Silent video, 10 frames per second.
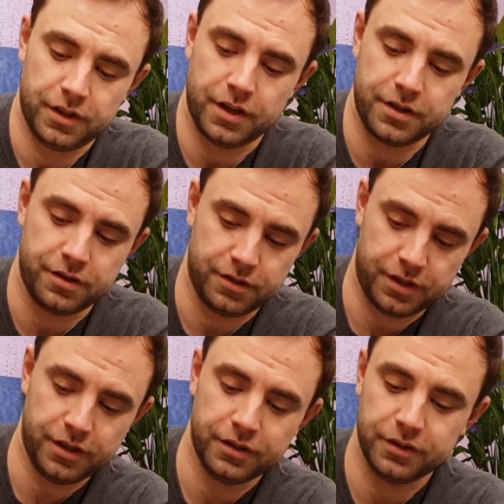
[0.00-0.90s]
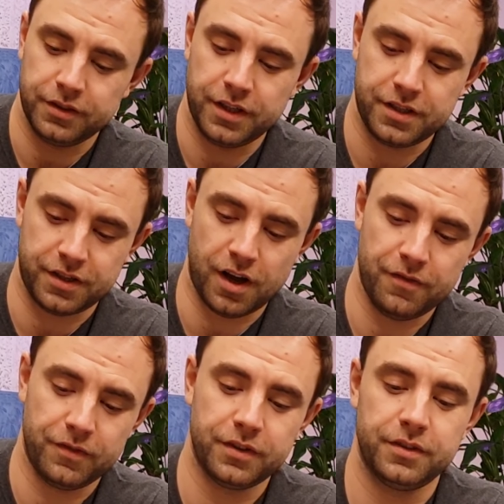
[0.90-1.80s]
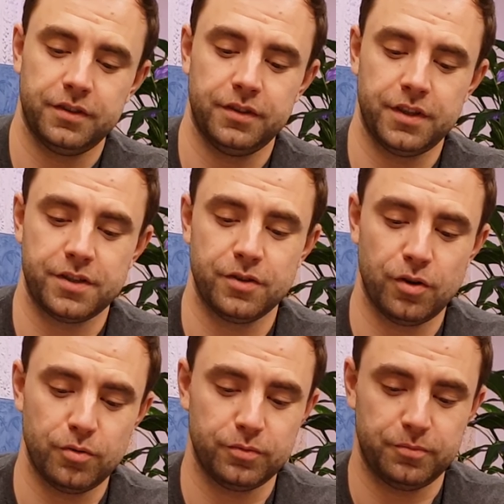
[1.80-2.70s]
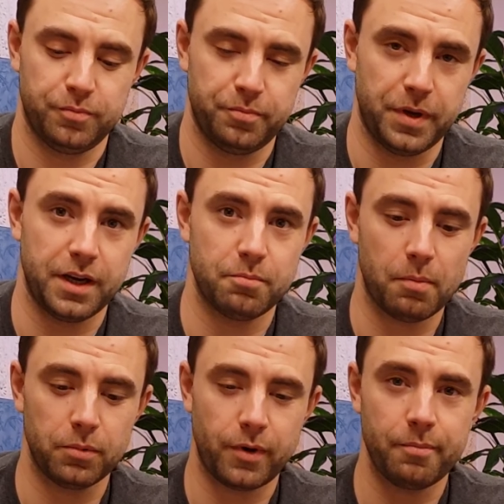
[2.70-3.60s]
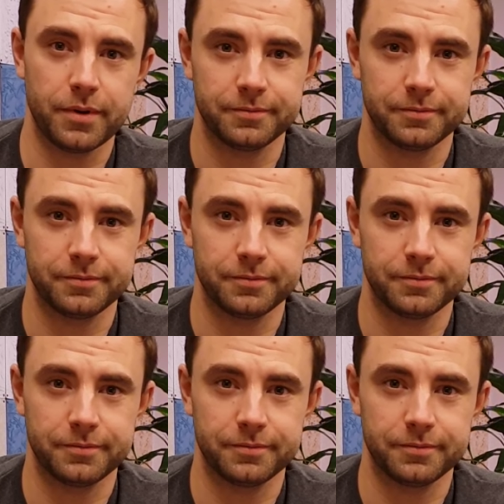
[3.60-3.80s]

As you see, this time there's no pink bubble wrap.